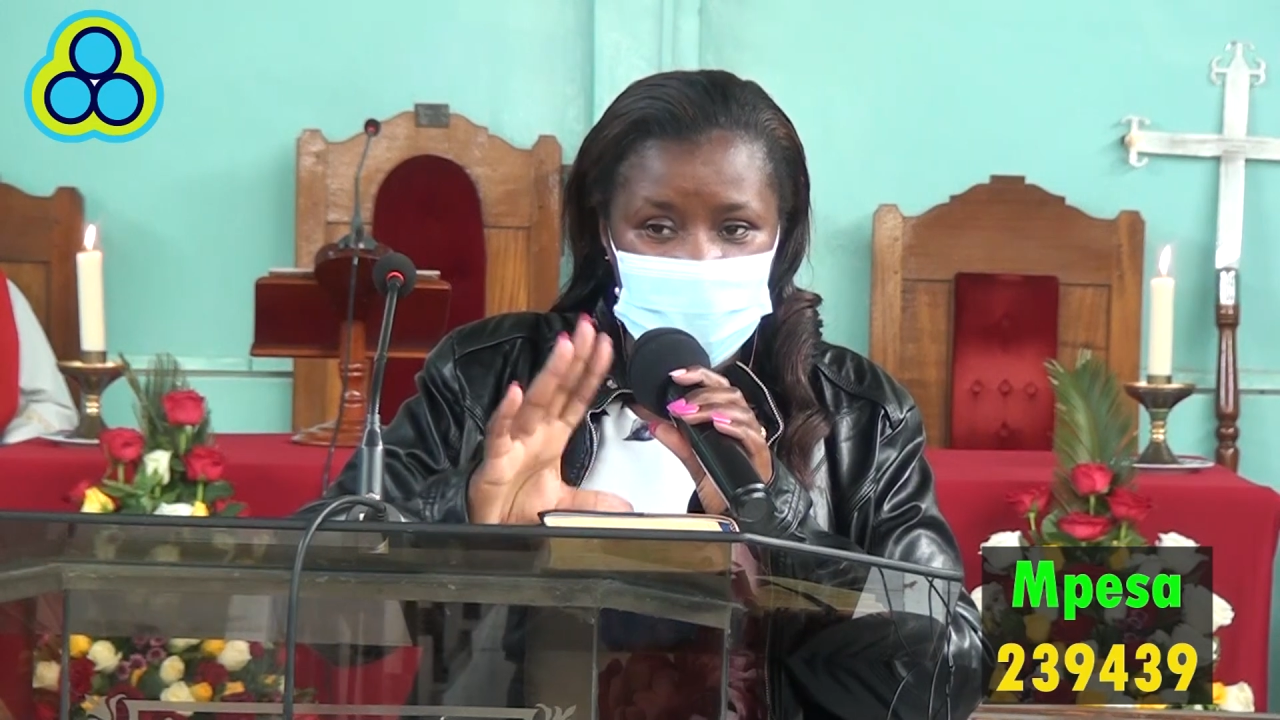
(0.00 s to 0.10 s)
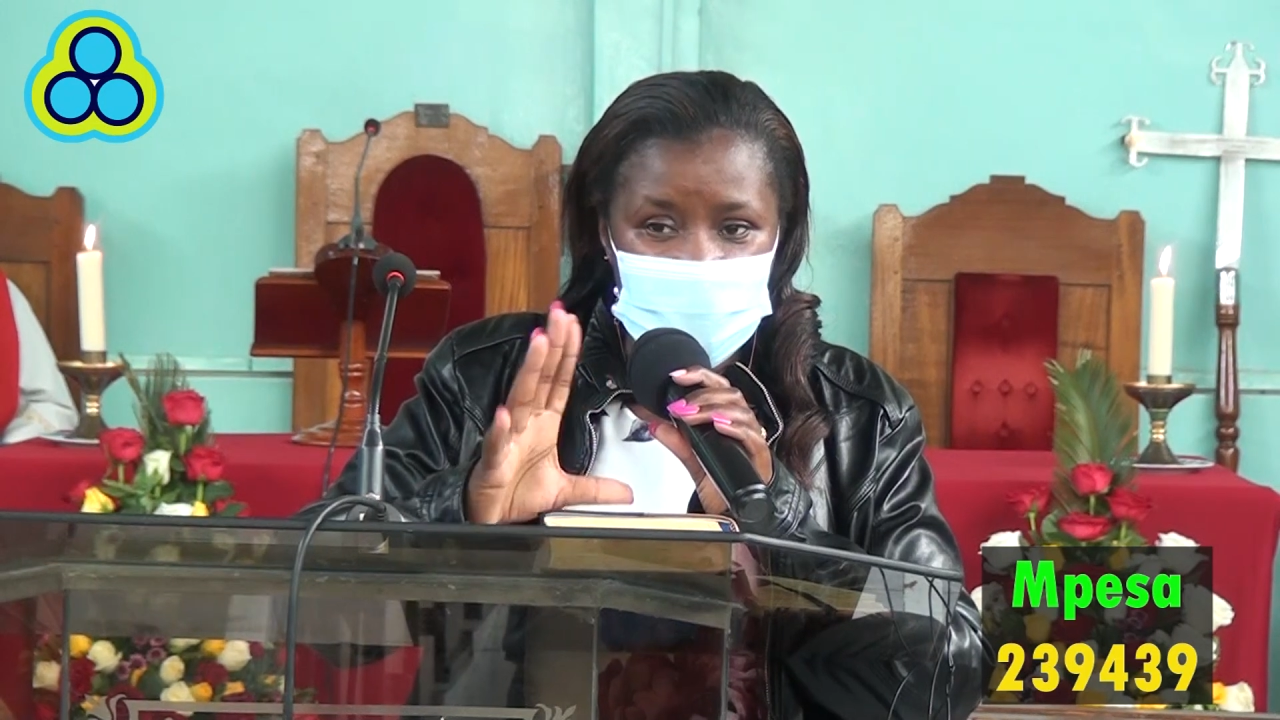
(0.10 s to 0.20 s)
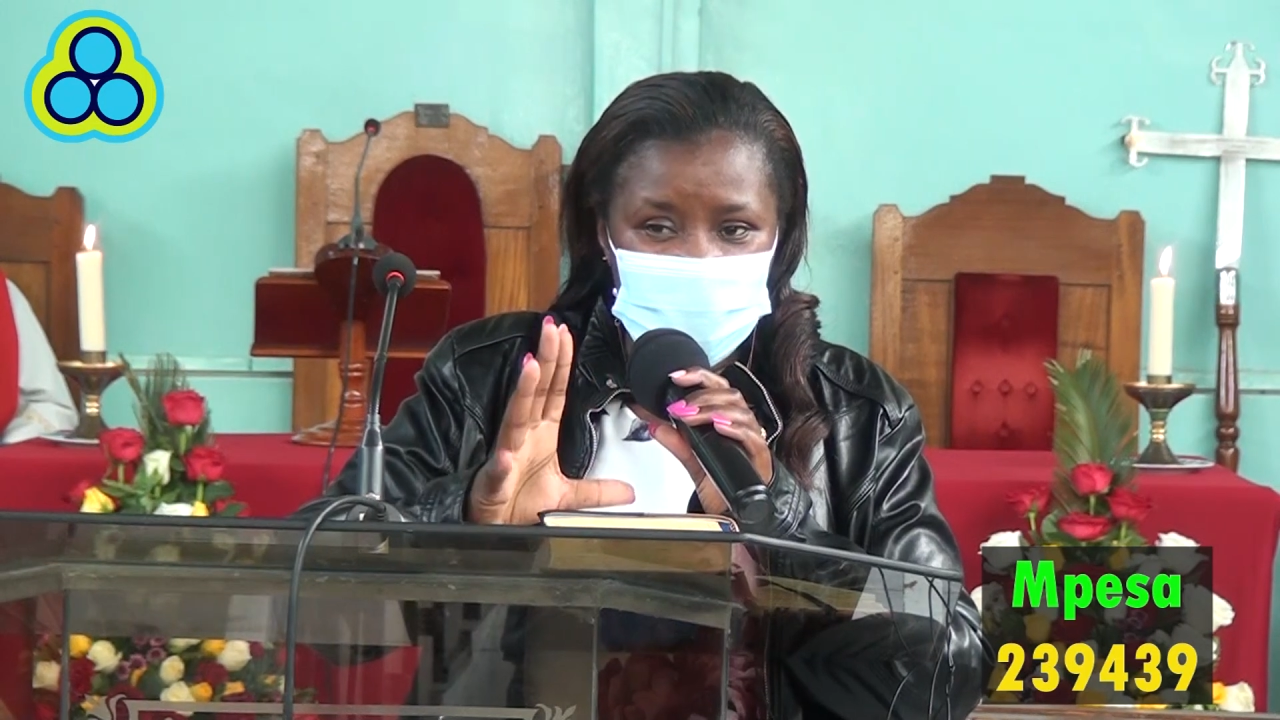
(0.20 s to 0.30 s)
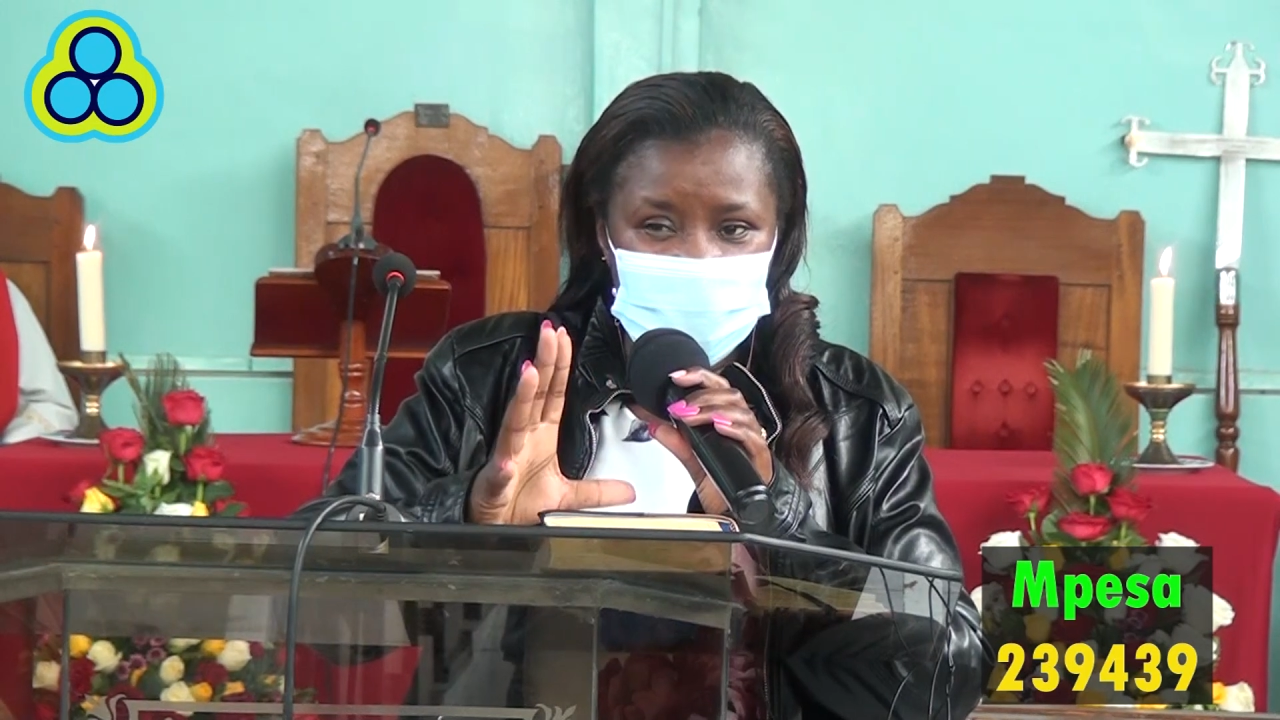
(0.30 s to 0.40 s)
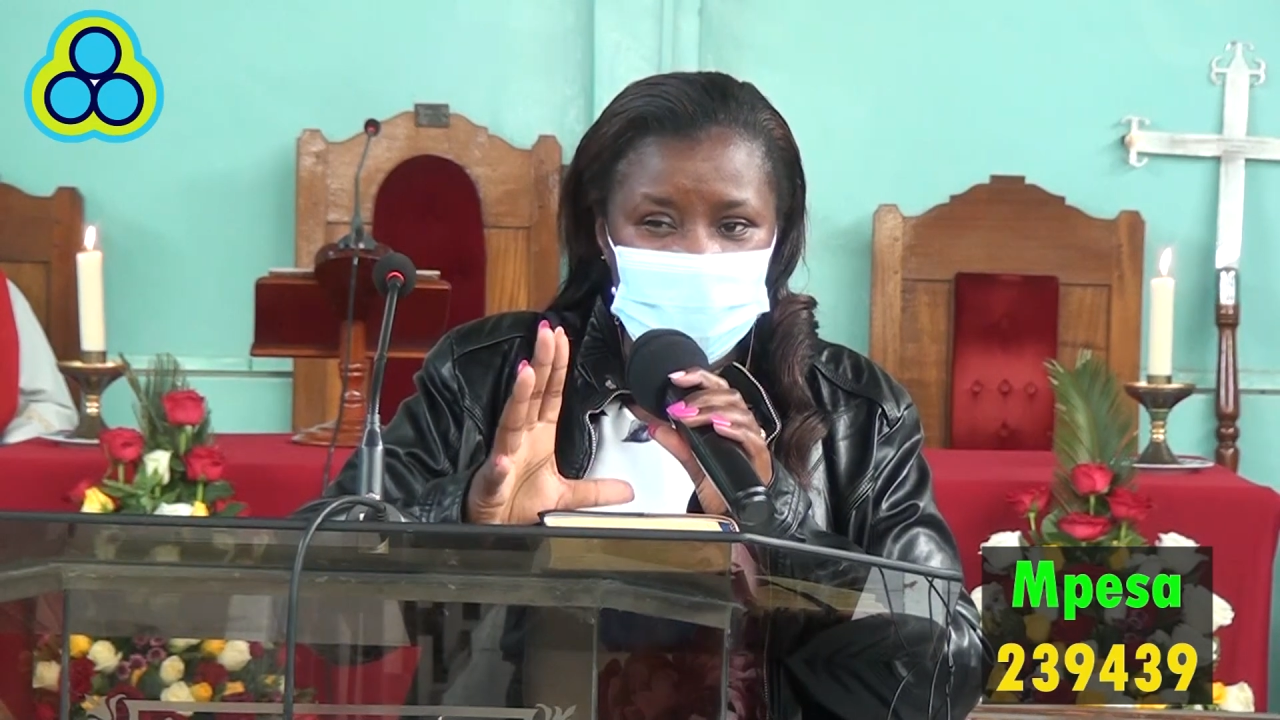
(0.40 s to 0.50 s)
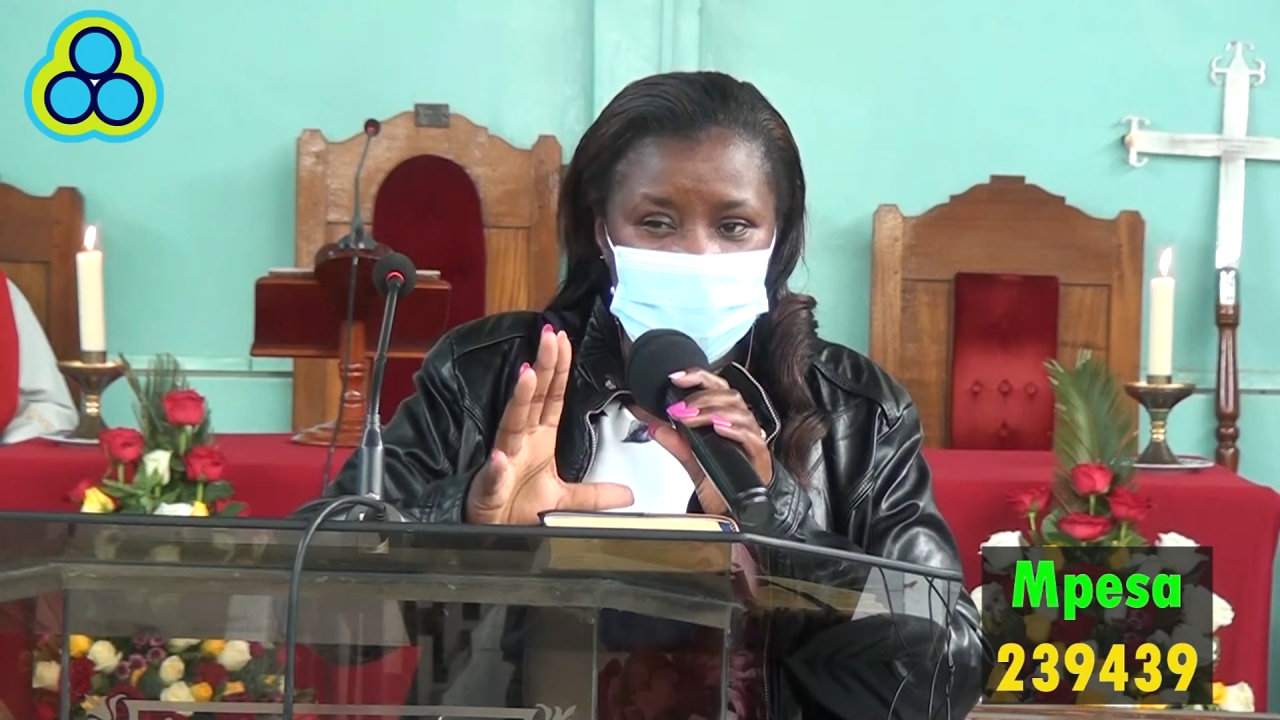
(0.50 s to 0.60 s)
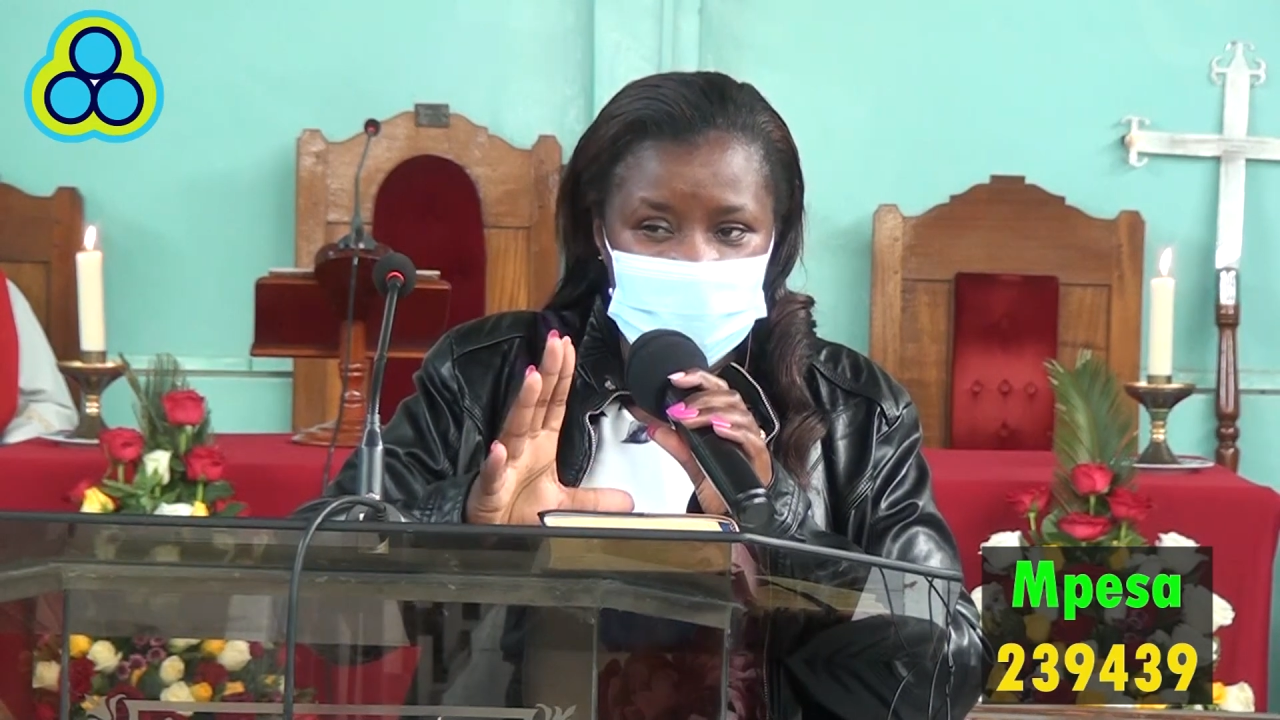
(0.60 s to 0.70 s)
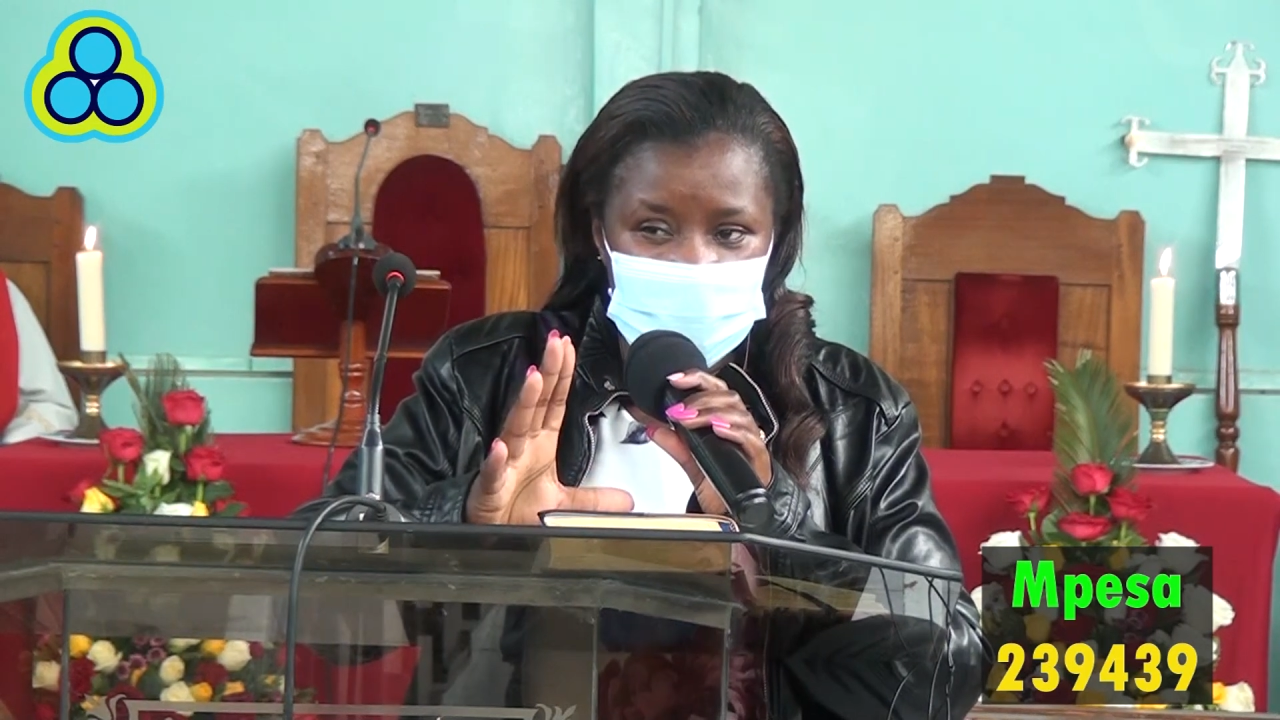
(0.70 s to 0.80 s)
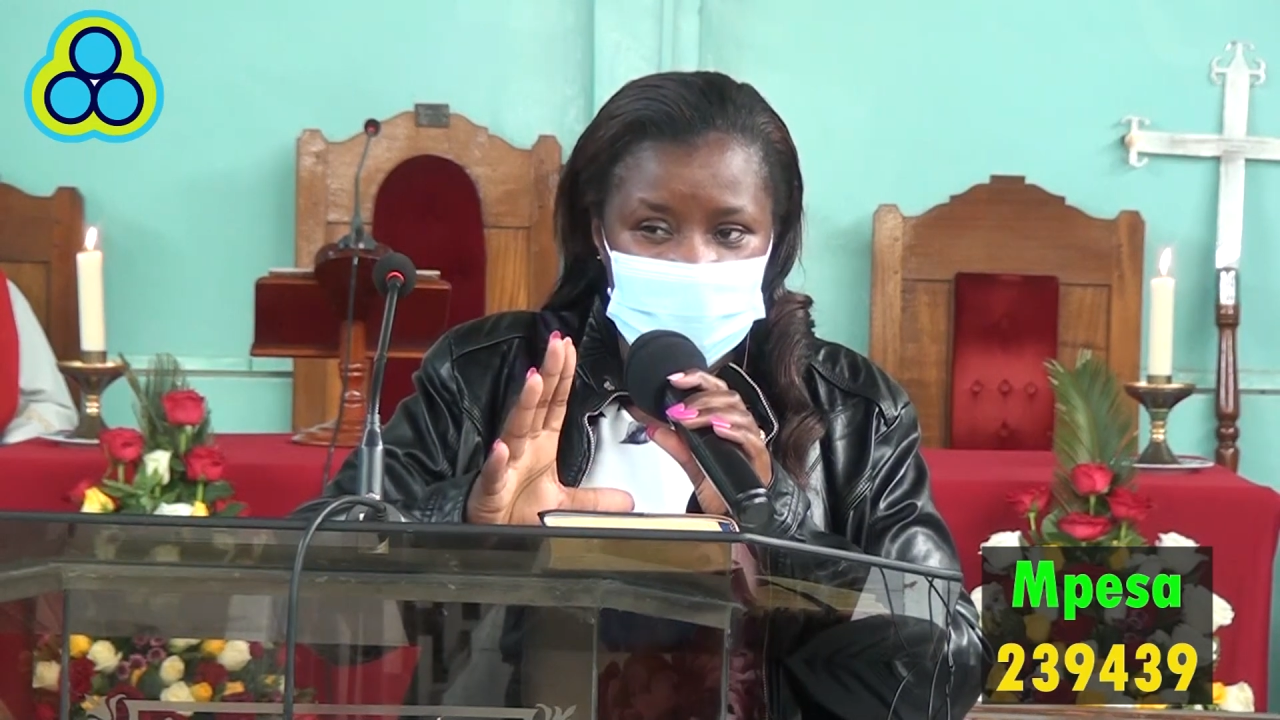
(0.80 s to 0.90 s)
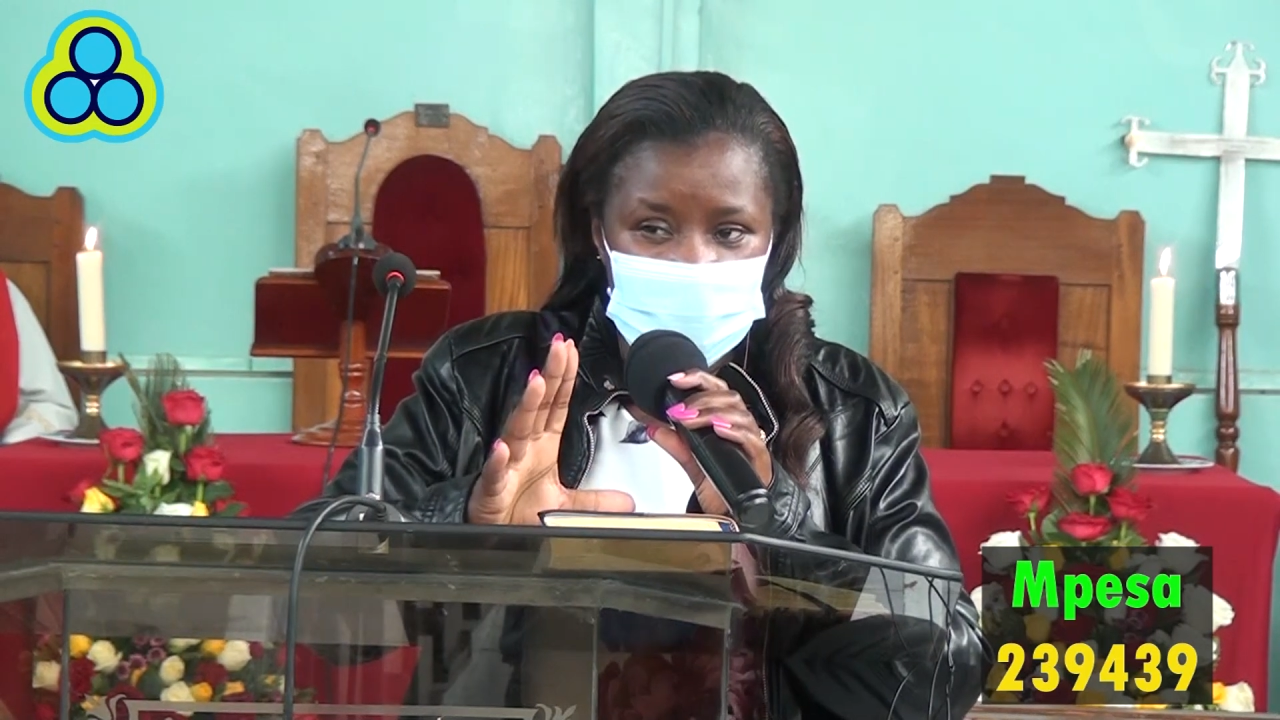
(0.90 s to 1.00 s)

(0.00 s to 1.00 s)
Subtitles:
imagined me?